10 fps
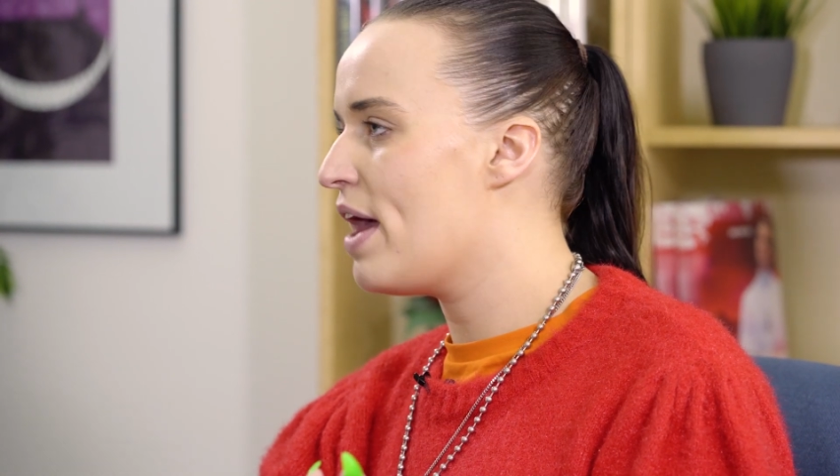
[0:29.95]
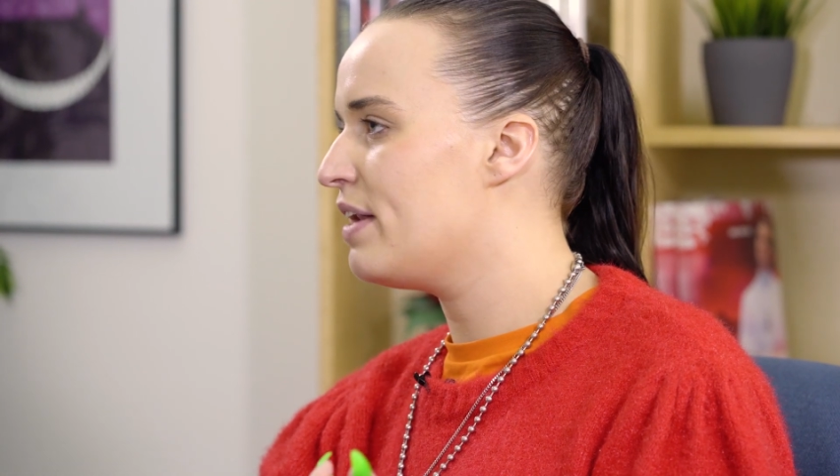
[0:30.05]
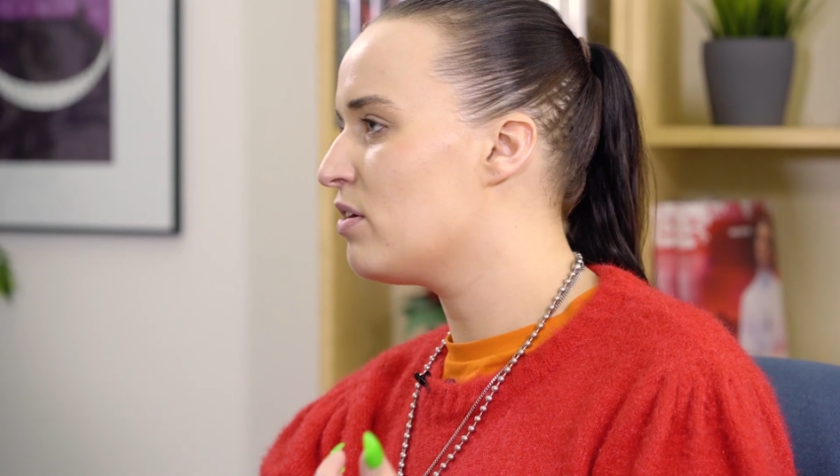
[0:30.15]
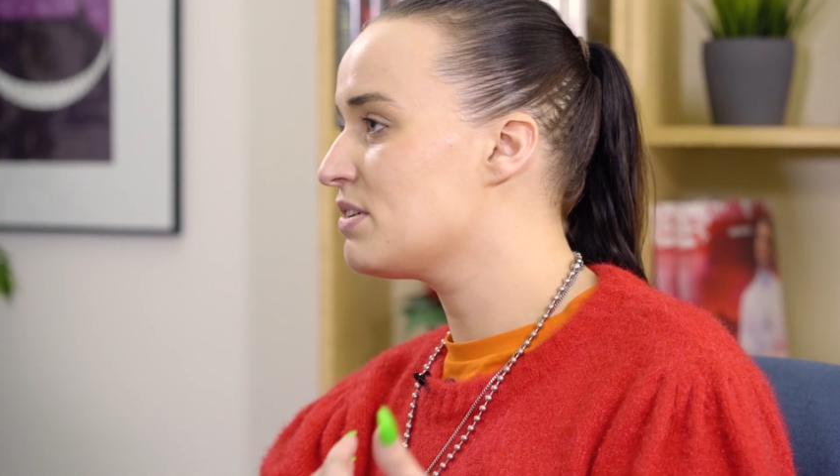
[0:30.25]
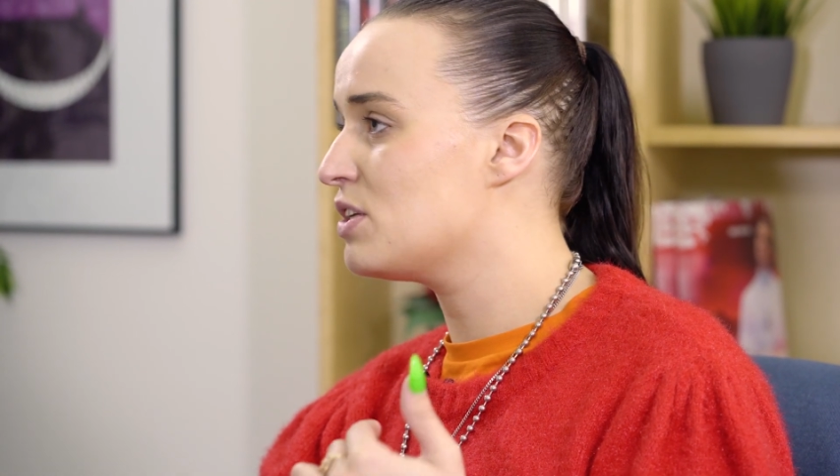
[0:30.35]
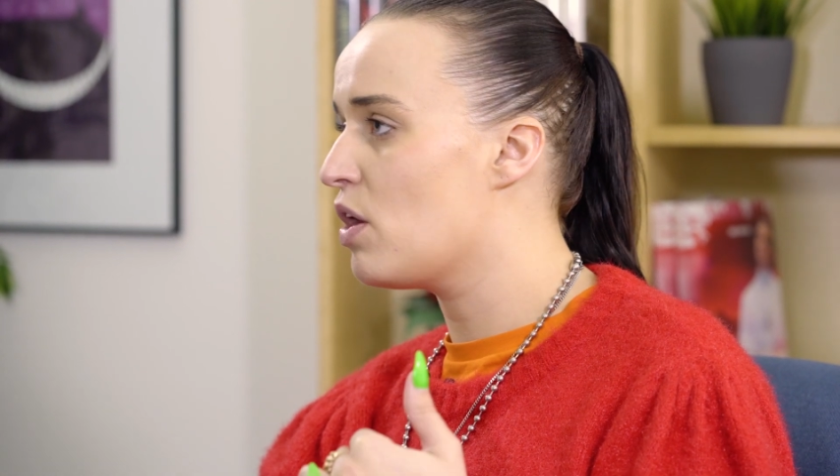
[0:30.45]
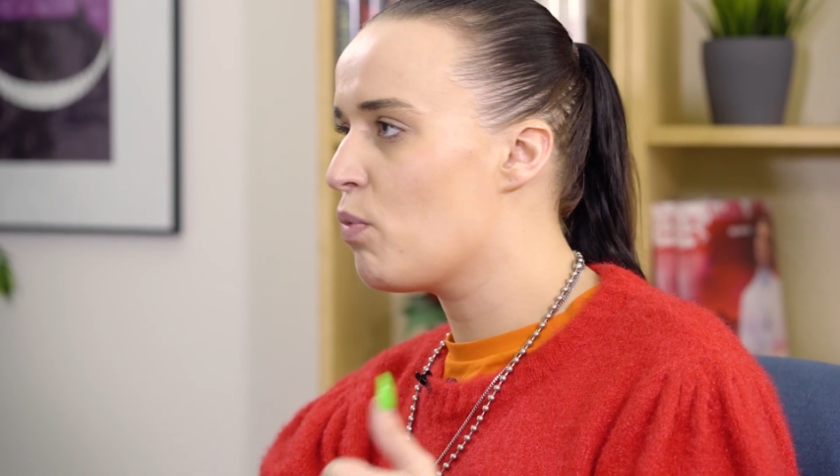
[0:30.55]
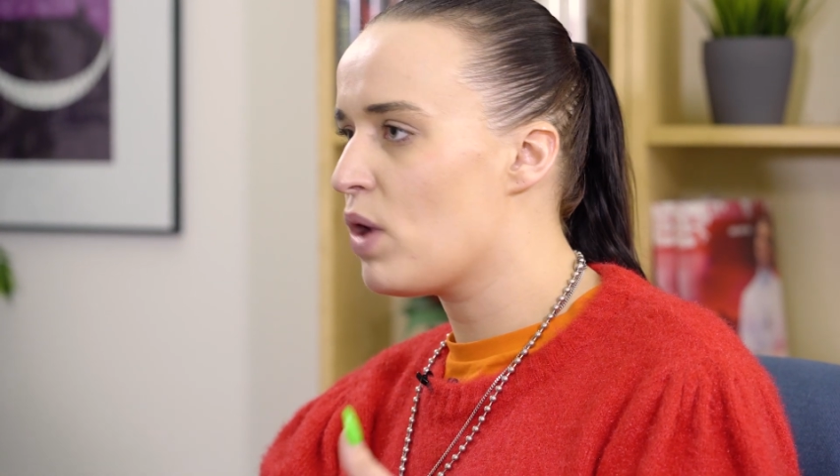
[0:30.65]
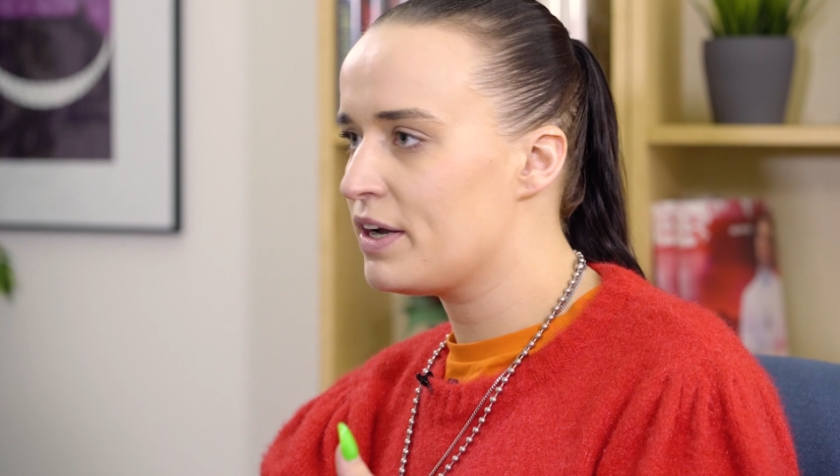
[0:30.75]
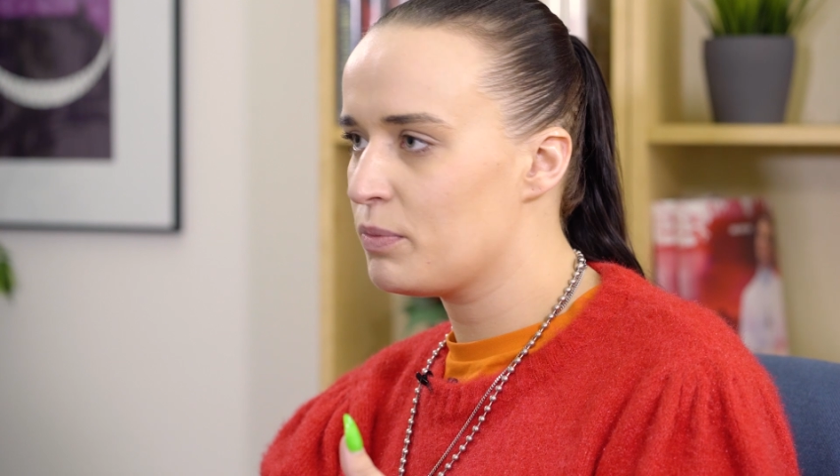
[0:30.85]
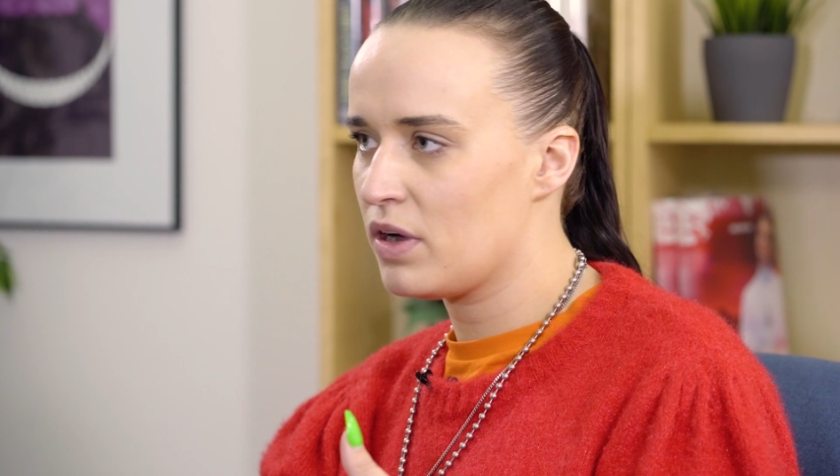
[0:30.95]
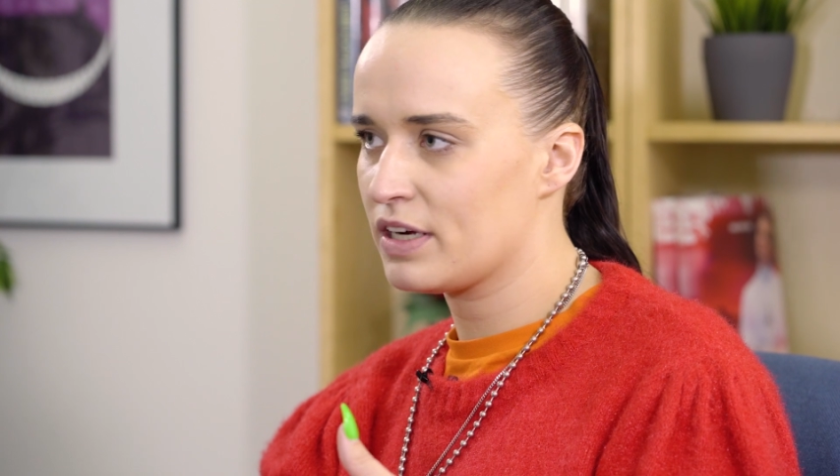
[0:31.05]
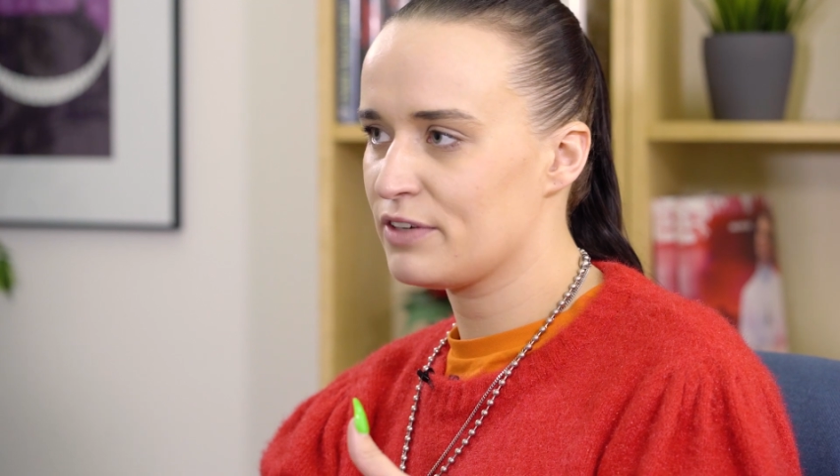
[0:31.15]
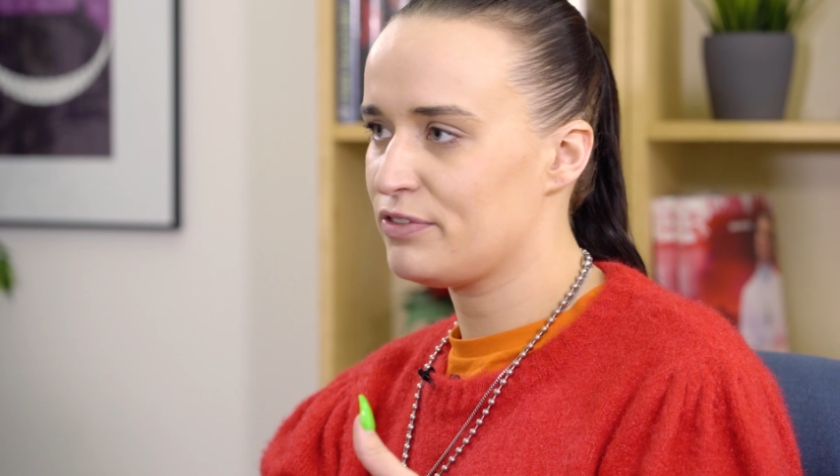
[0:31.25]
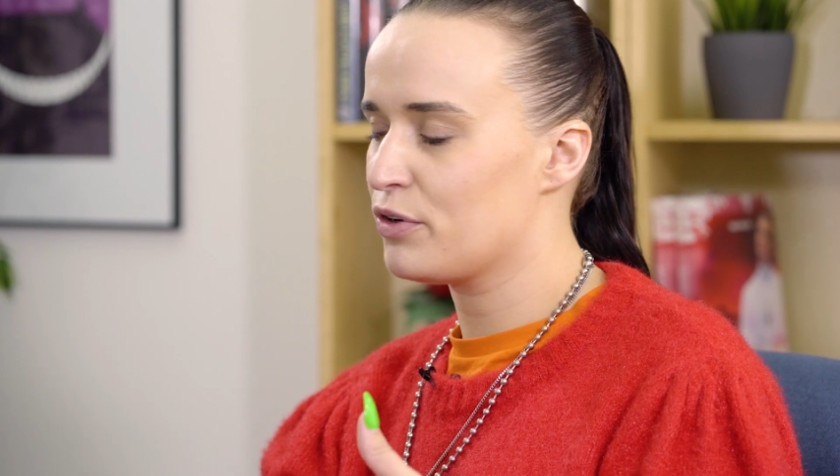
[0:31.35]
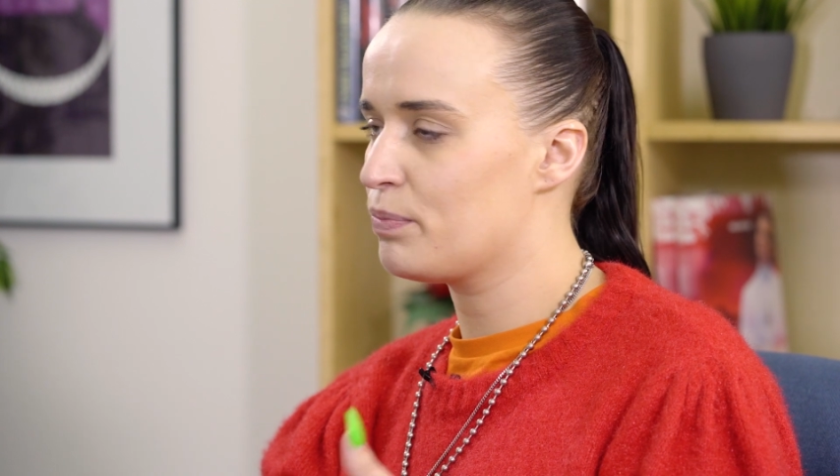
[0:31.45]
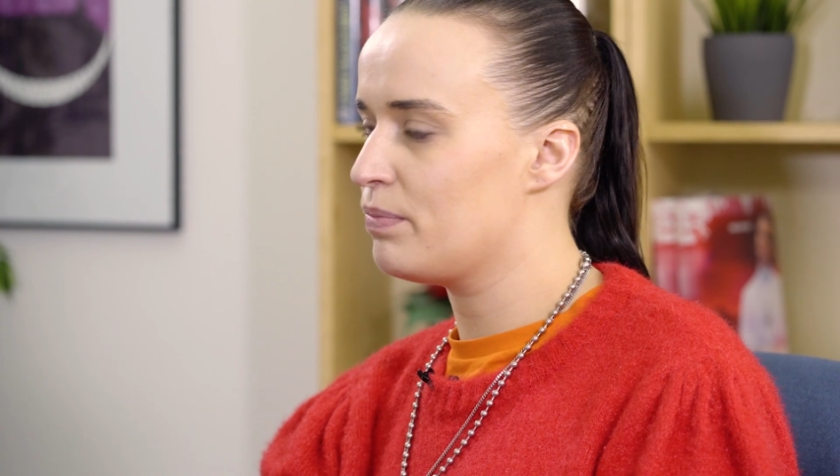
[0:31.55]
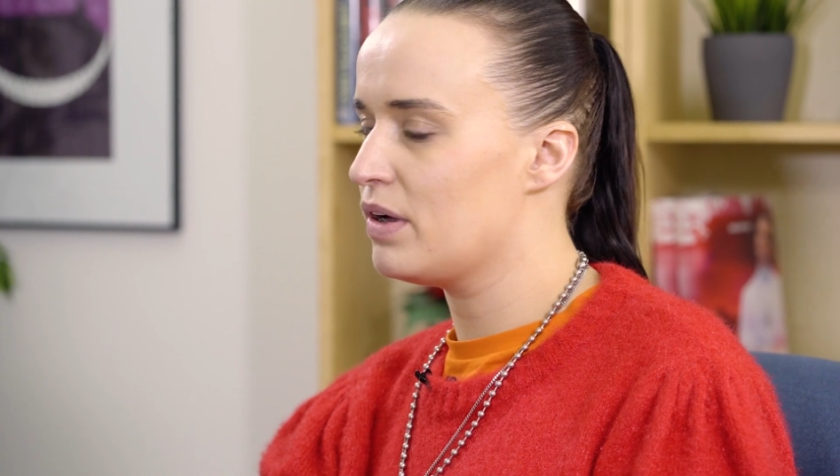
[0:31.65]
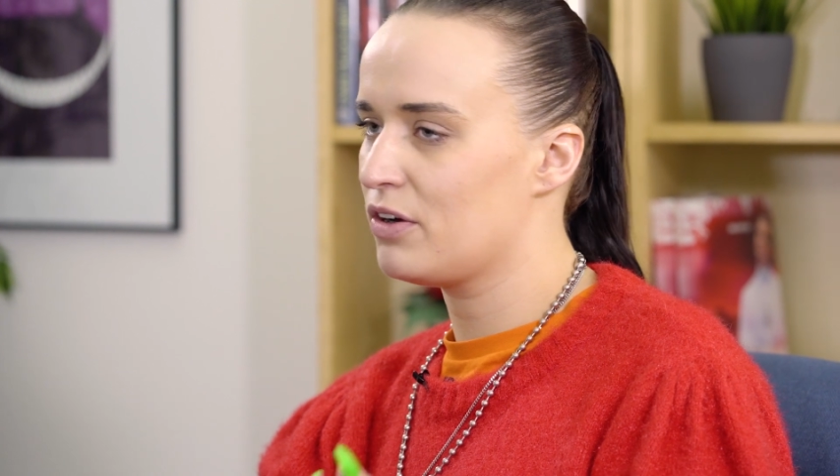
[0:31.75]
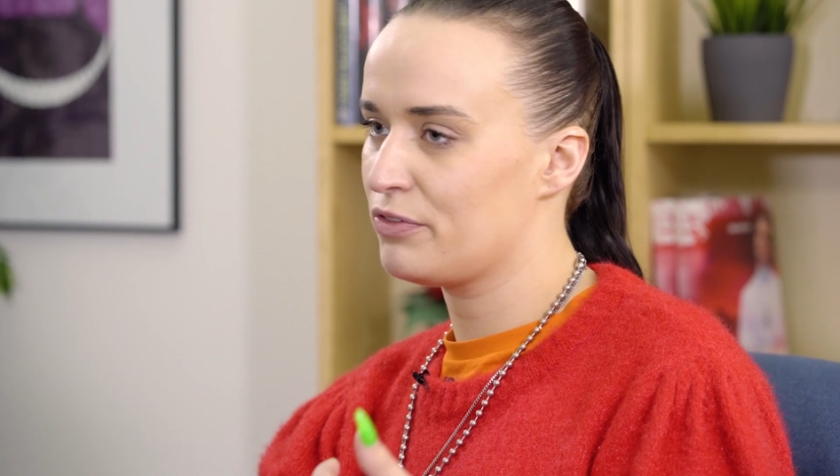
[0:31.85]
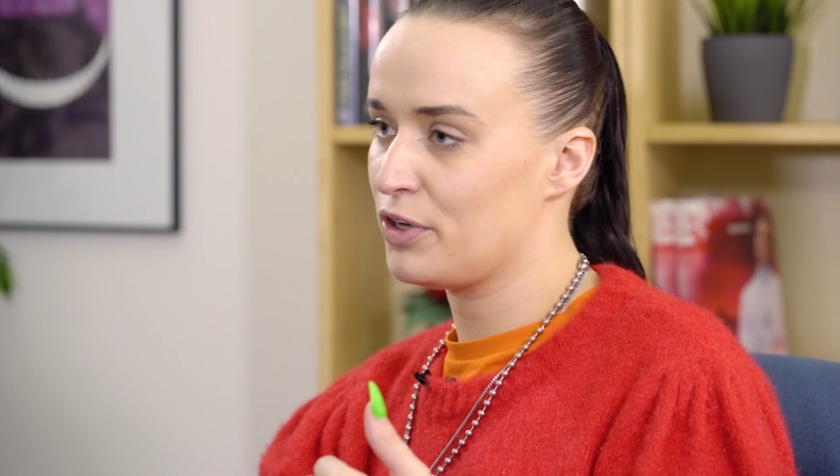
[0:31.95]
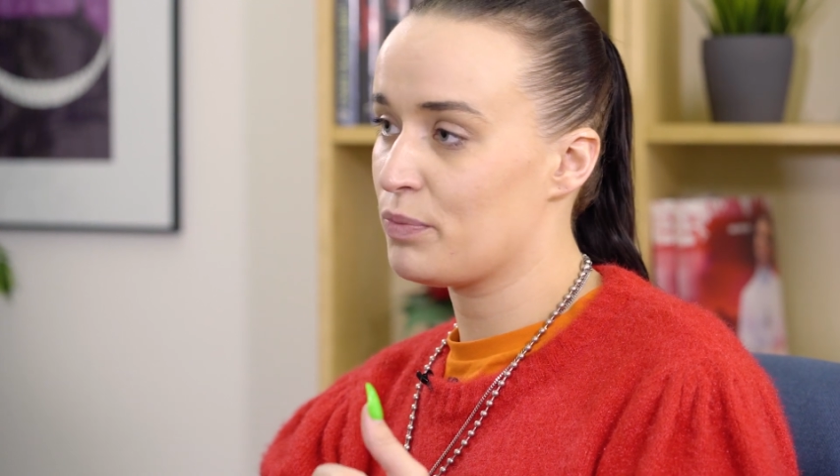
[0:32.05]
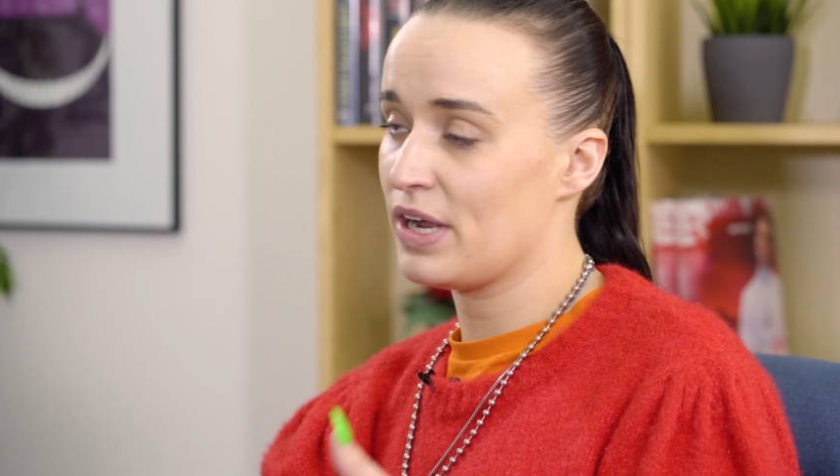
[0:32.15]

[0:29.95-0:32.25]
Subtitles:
and also a watermark of your